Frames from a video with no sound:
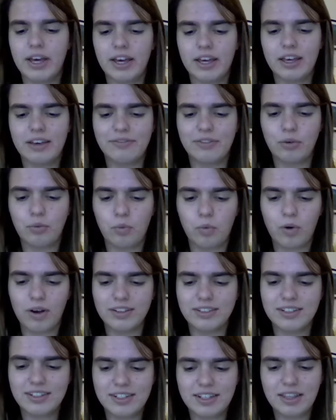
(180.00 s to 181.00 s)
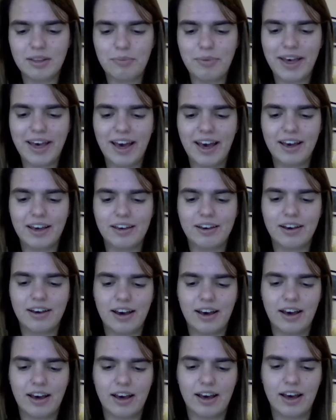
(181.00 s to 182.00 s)
the pick. If it wasn't in the pack,
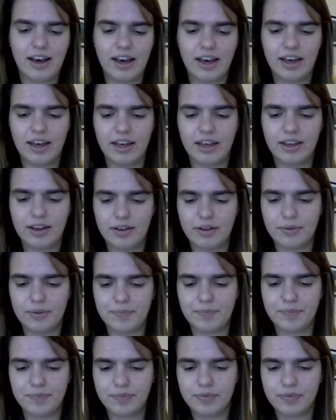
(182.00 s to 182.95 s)
I